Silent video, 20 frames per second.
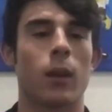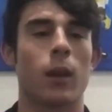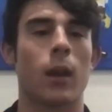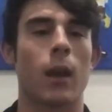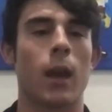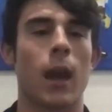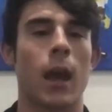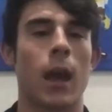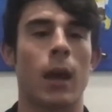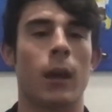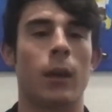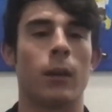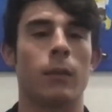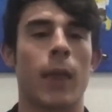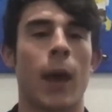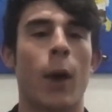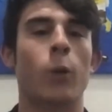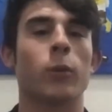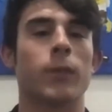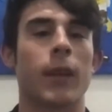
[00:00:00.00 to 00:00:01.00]
and
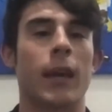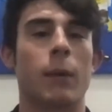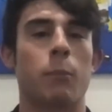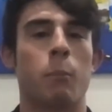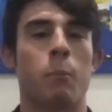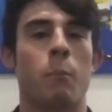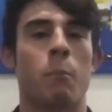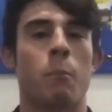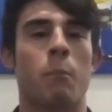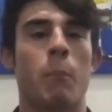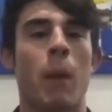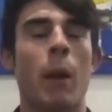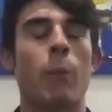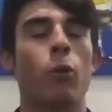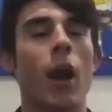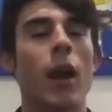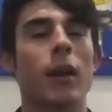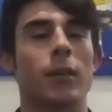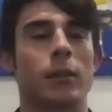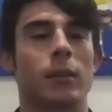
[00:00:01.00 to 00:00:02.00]
that was like my
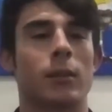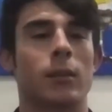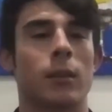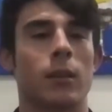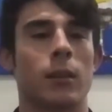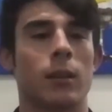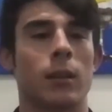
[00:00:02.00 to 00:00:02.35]
practice.